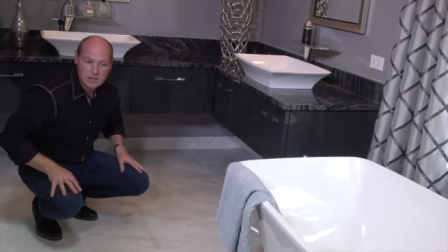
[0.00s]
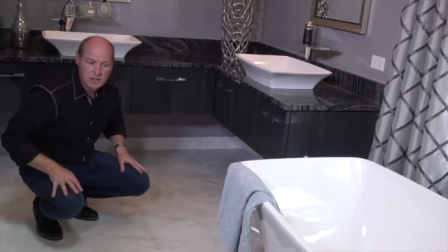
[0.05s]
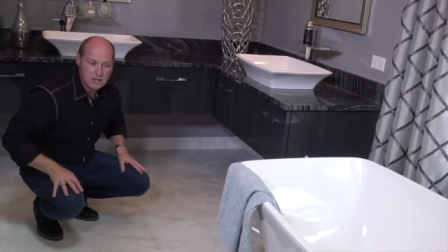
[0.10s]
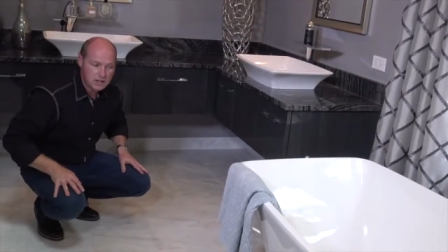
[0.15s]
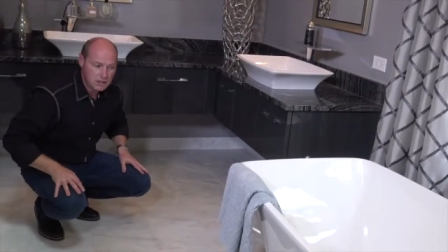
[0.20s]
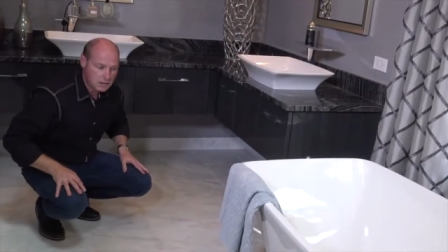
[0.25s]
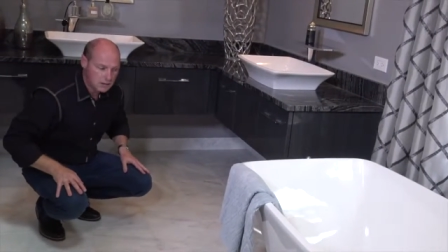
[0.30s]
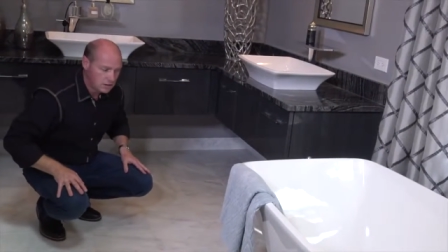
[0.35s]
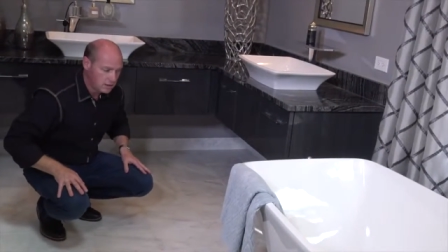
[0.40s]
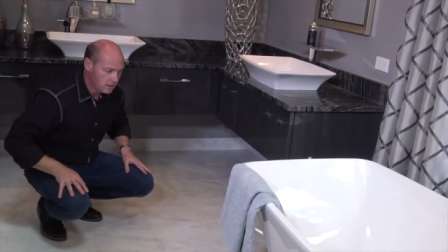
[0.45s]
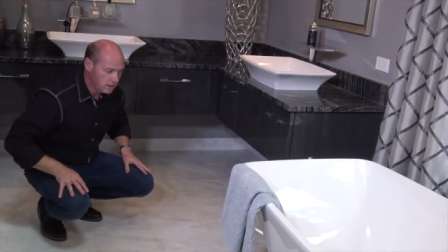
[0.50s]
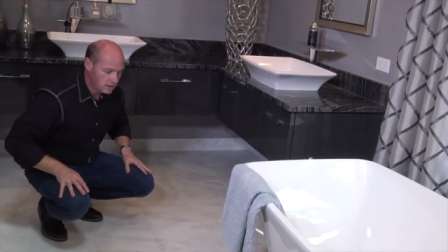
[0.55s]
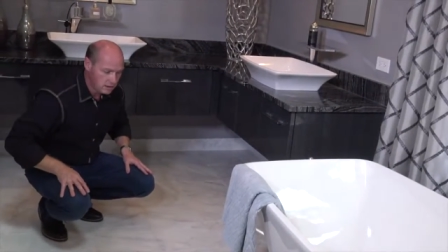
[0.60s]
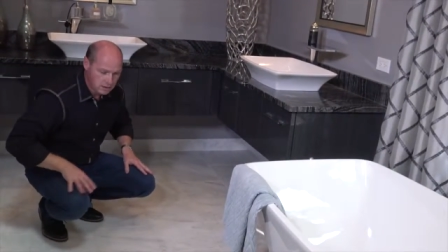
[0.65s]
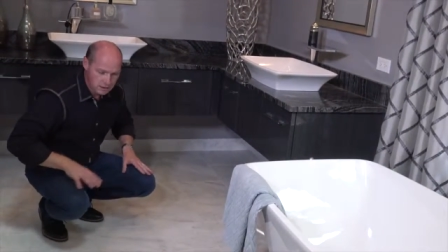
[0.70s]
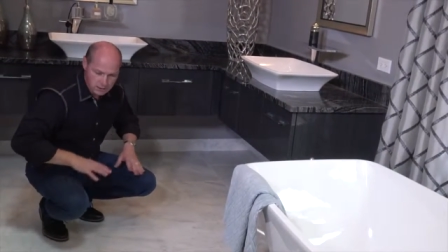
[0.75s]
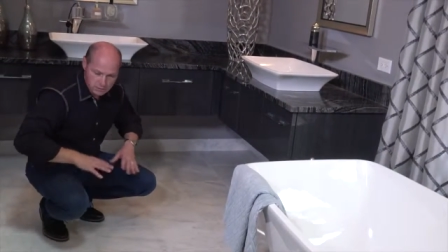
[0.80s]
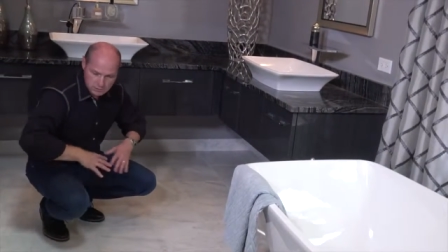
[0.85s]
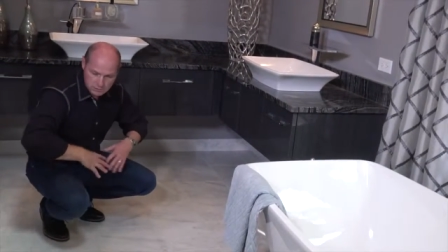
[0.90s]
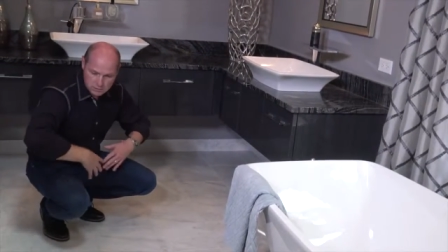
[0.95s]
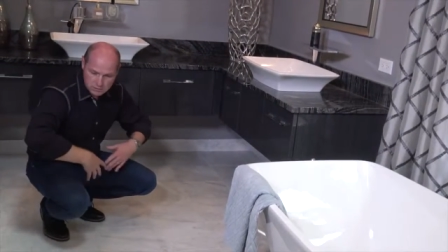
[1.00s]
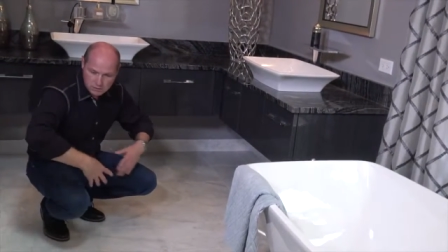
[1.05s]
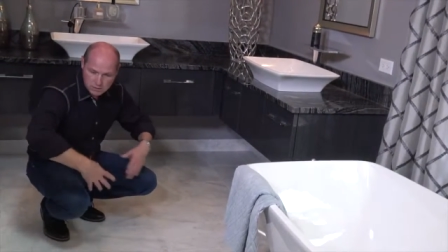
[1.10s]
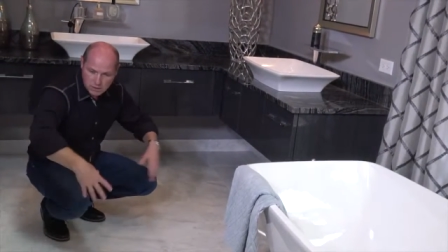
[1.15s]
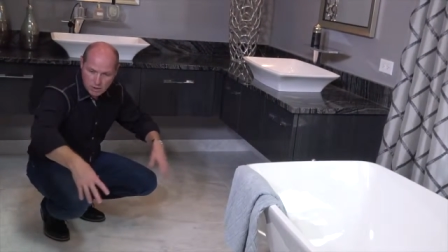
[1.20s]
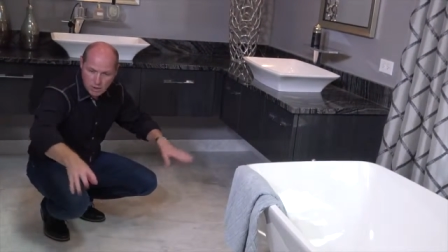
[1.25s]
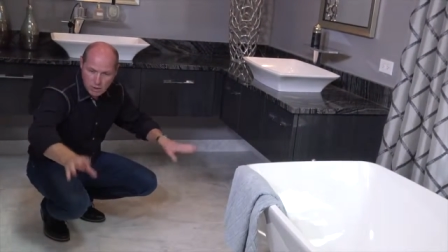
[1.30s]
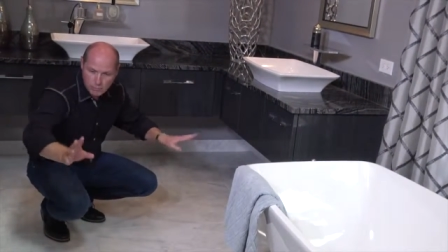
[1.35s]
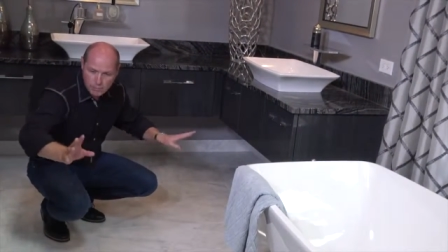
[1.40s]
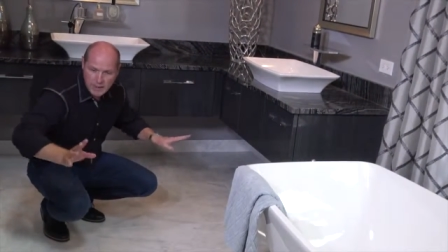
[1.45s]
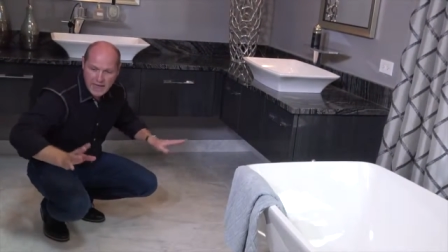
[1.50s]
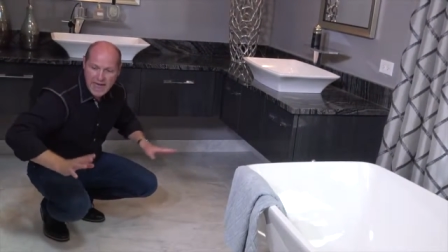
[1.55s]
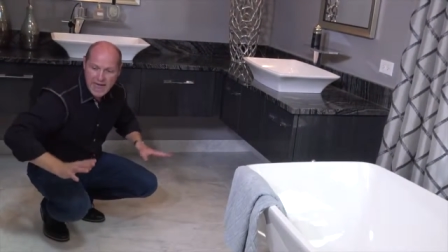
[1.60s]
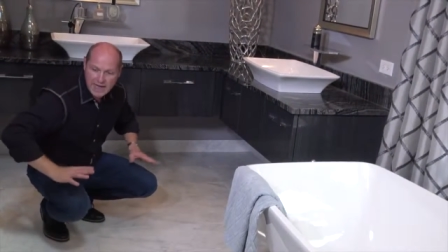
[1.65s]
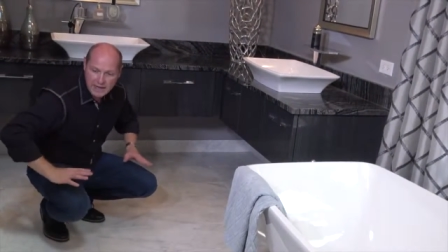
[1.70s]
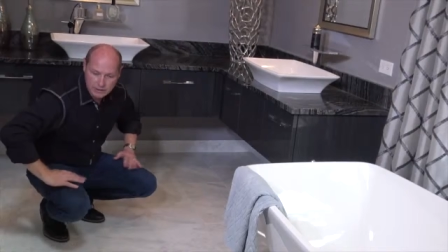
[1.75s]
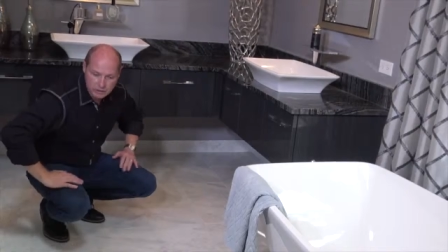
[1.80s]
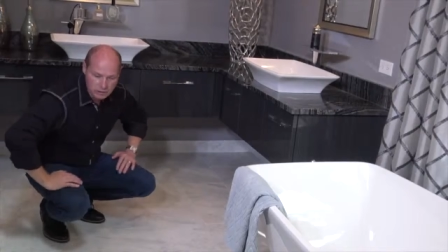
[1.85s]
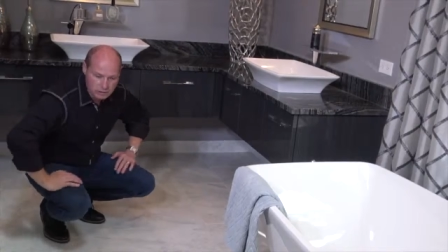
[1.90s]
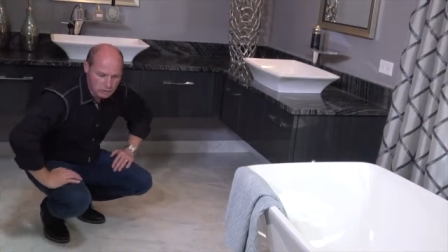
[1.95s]
in the whole
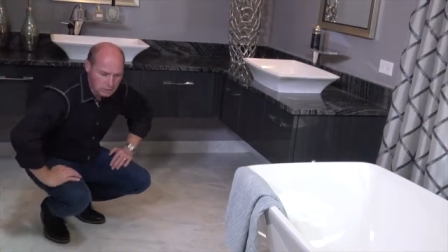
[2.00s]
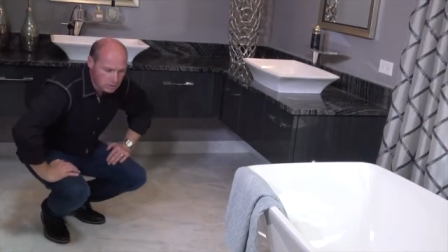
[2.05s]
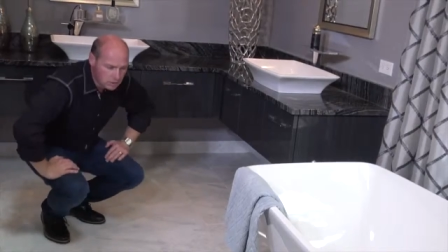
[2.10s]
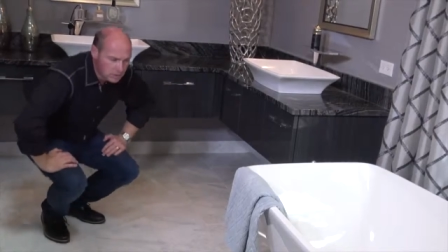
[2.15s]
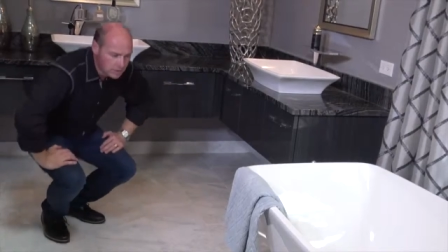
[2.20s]
pattern.